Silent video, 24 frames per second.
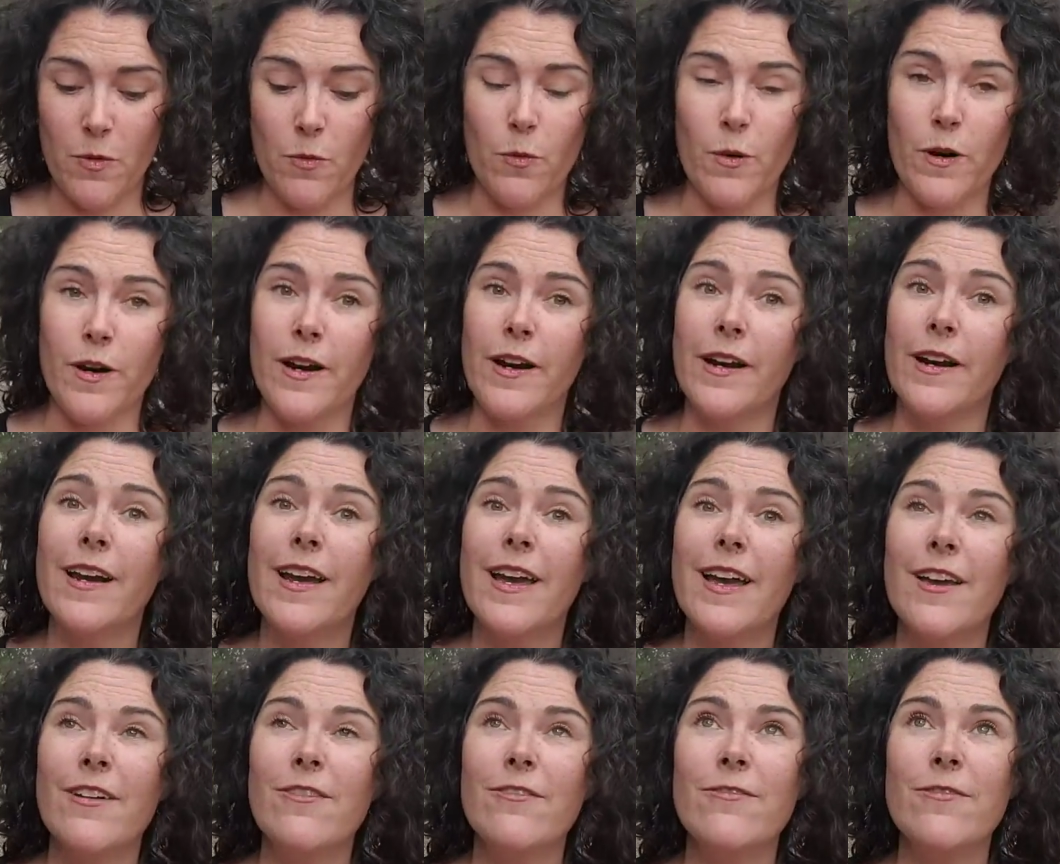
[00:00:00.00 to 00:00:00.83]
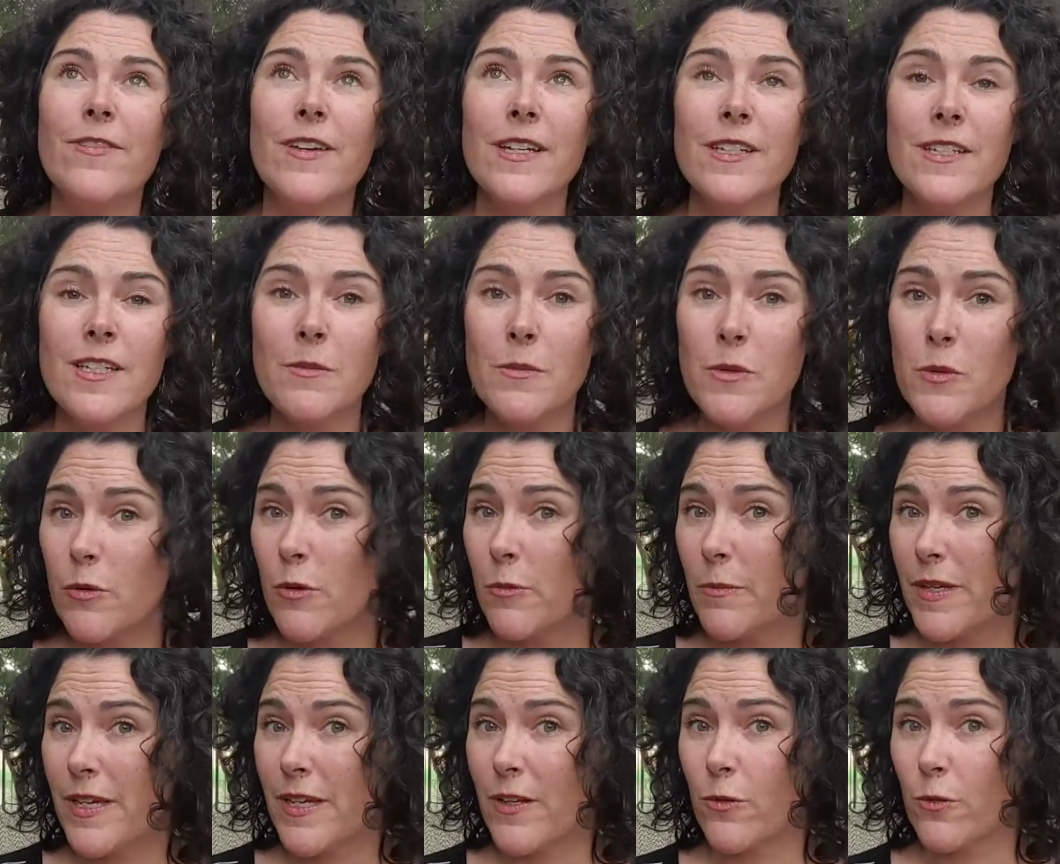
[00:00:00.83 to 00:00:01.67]
where victims were
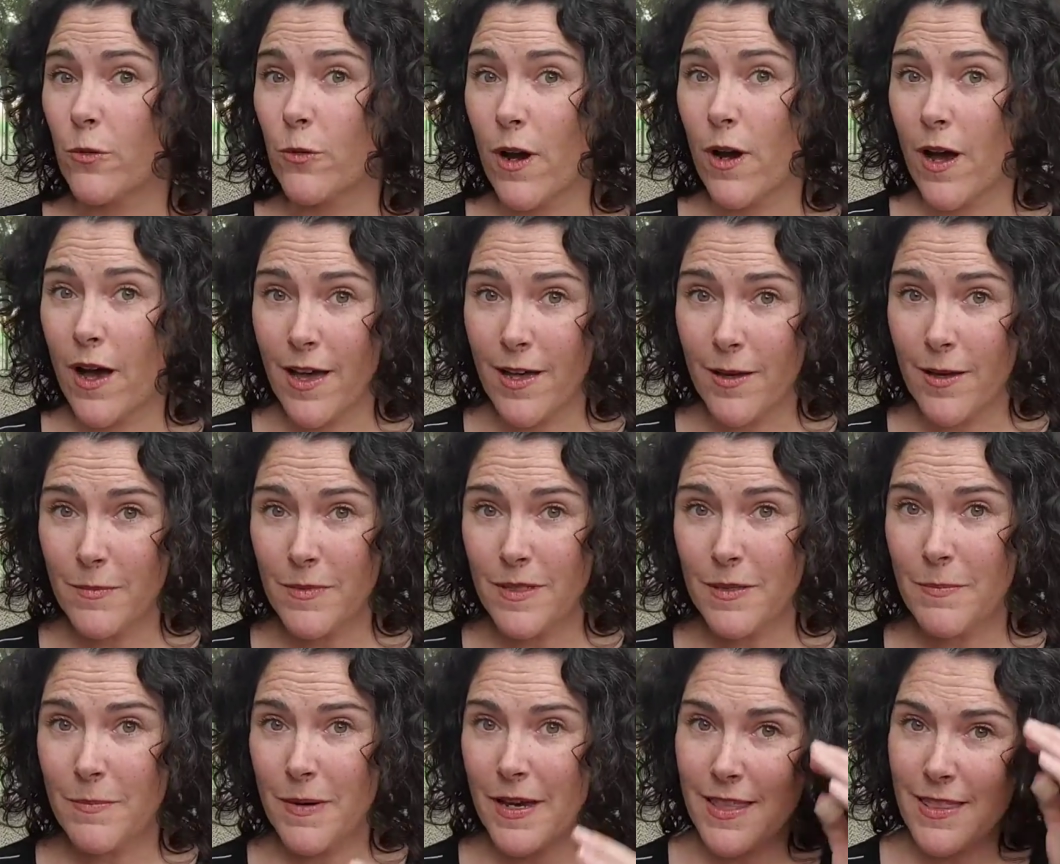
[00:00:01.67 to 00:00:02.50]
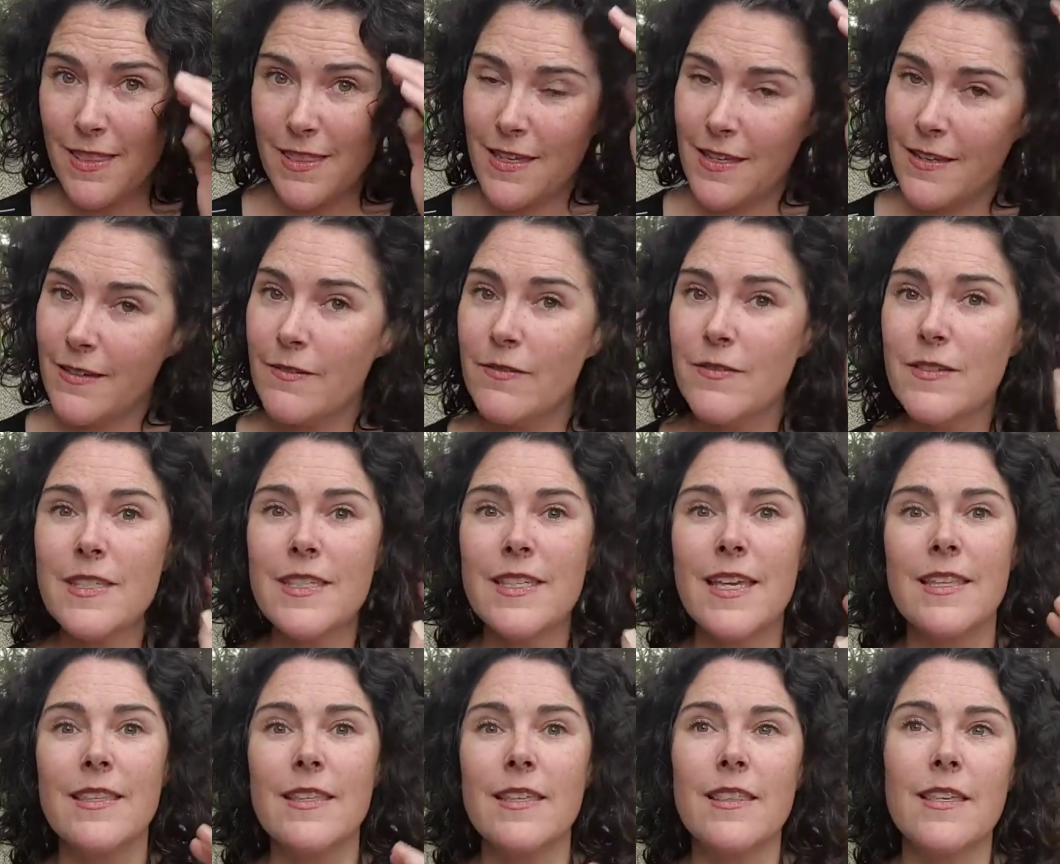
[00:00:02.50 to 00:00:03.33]
being robbed by thieves
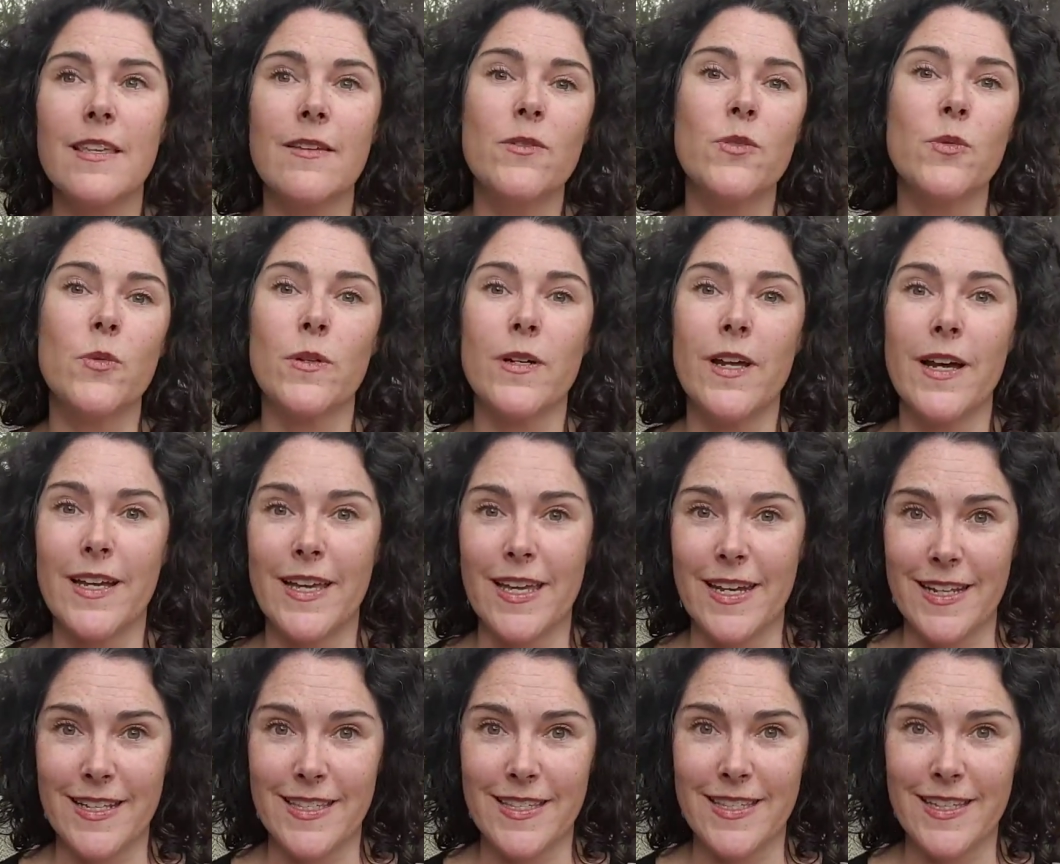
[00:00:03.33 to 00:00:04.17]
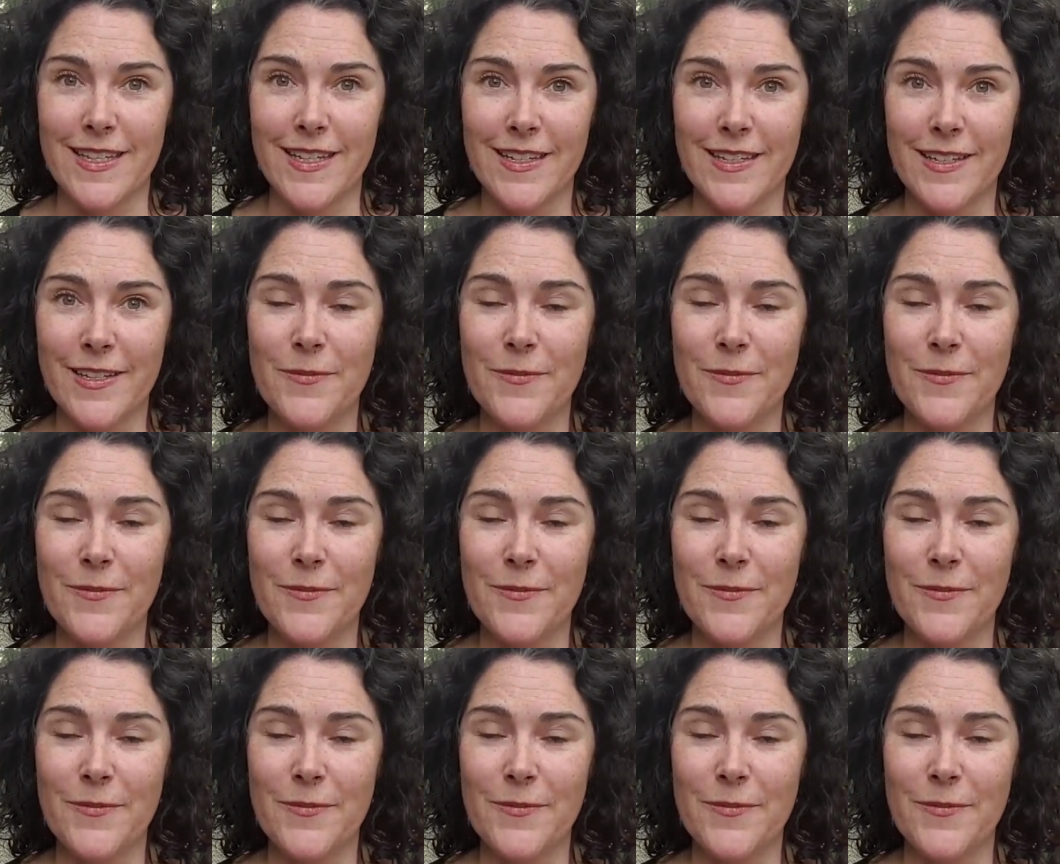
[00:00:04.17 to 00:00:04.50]
and the thieves were not getting sick.